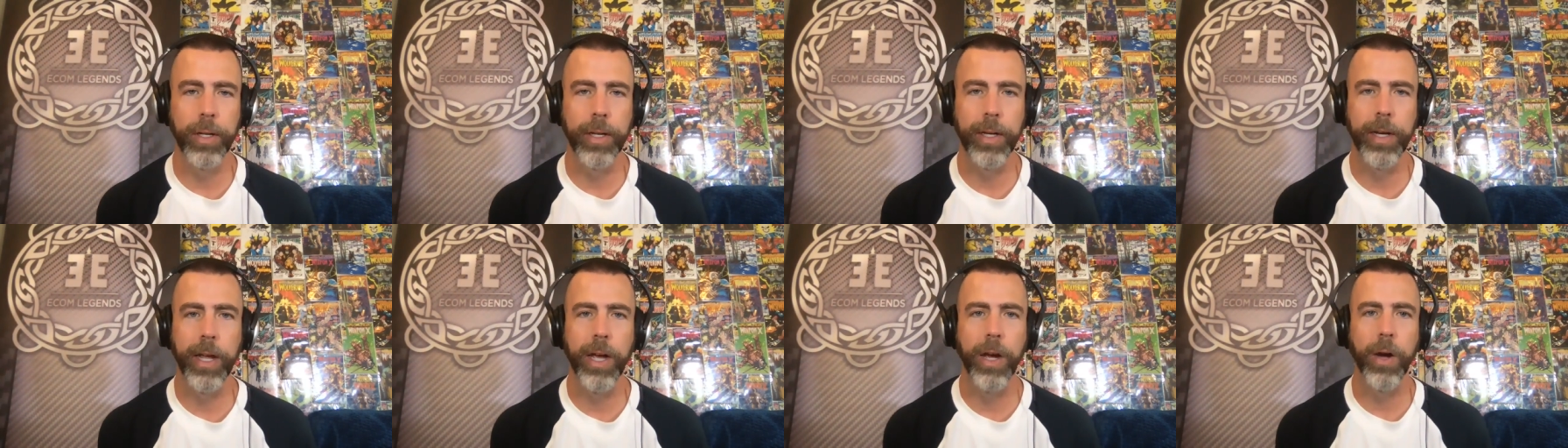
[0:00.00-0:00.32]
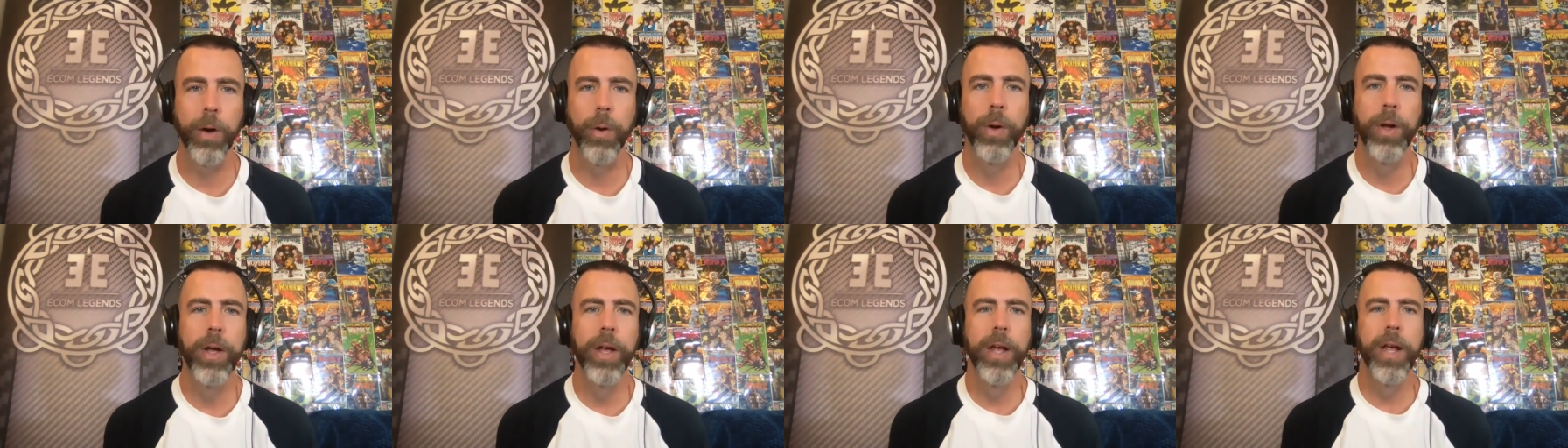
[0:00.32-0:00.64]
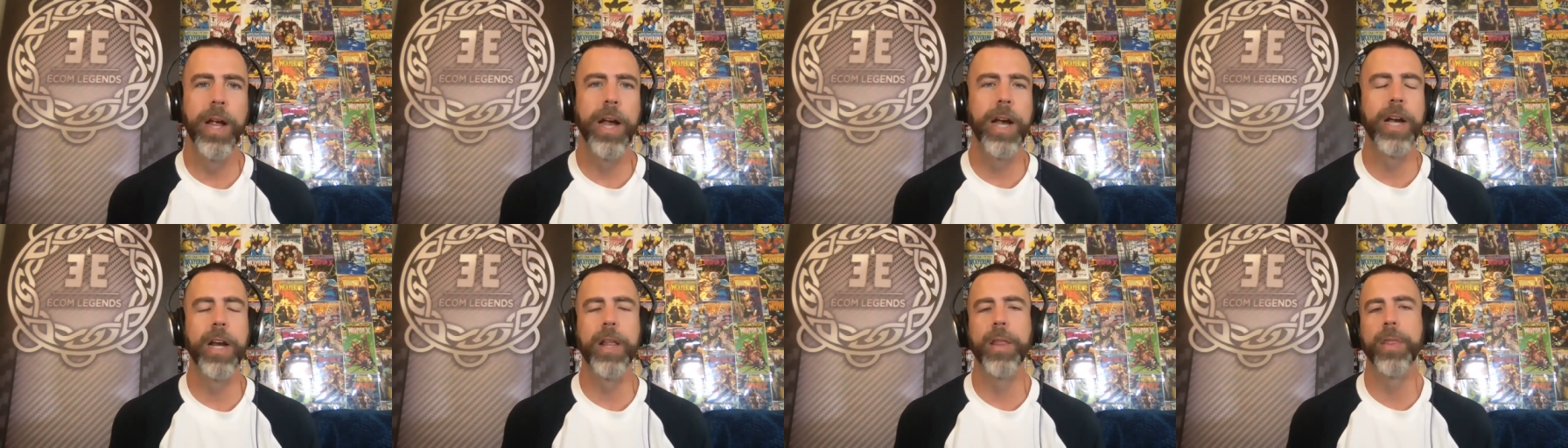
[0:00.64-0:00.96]
now,
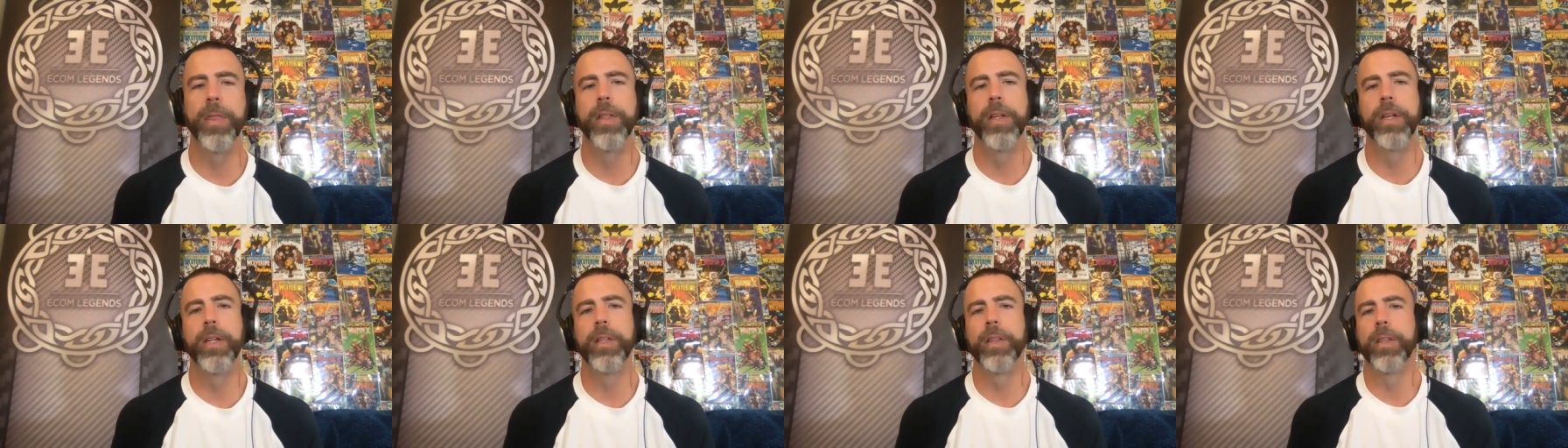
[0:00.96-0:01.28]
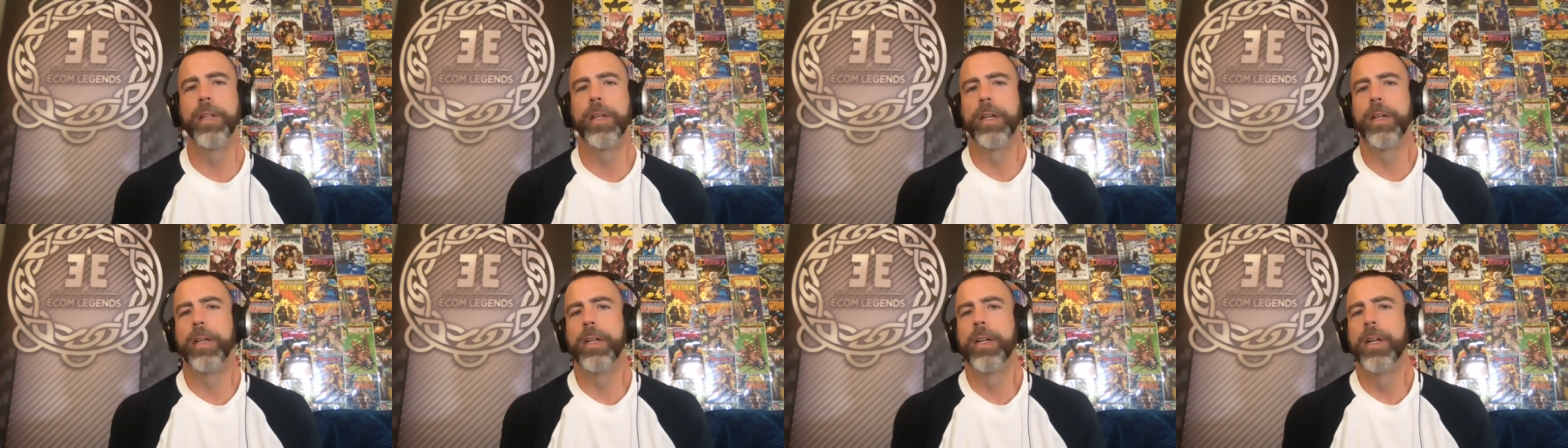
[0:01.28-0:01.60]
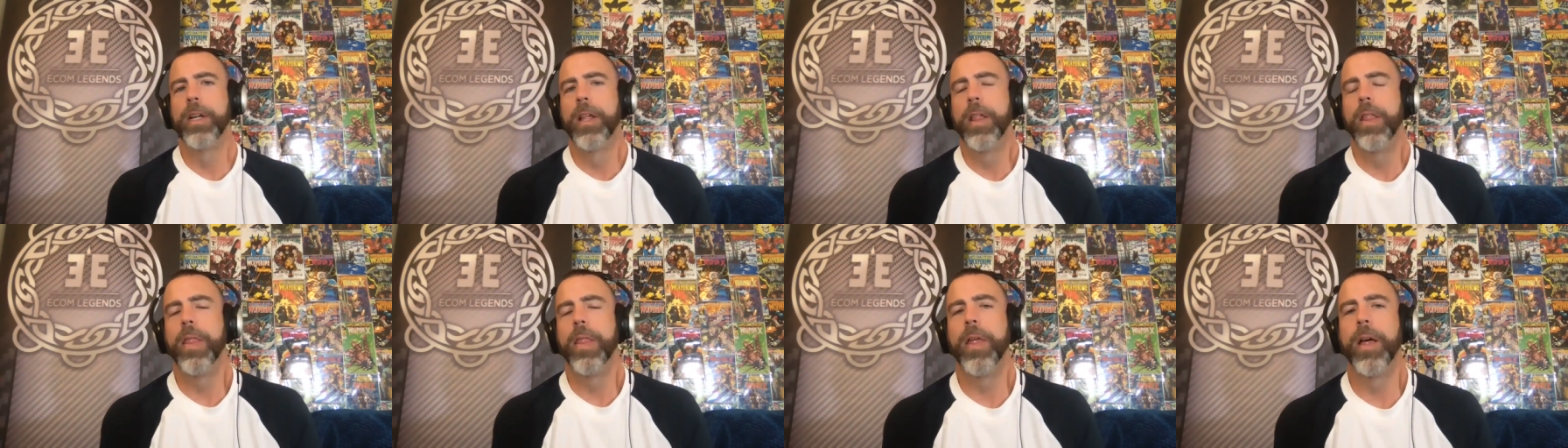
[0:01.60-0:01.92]
anything that,
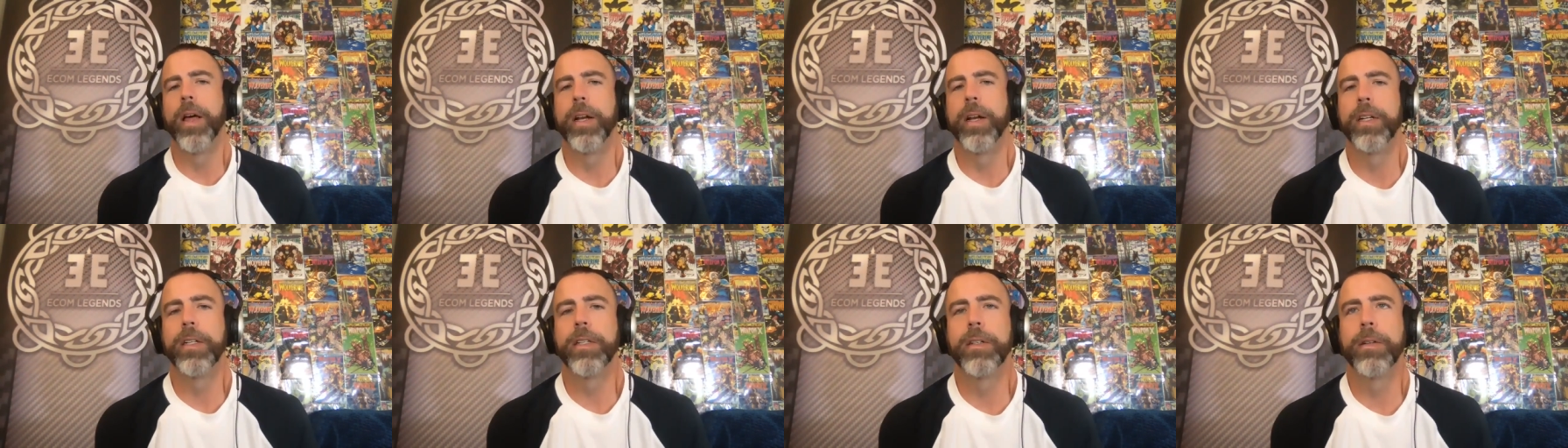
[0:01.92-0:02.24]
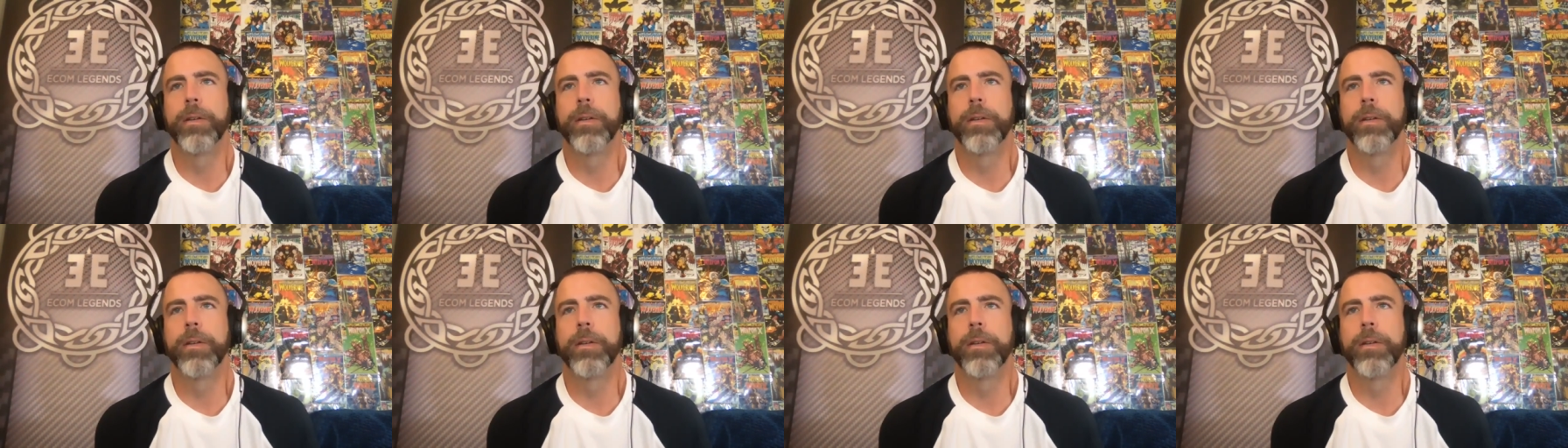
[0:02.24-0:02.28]
that,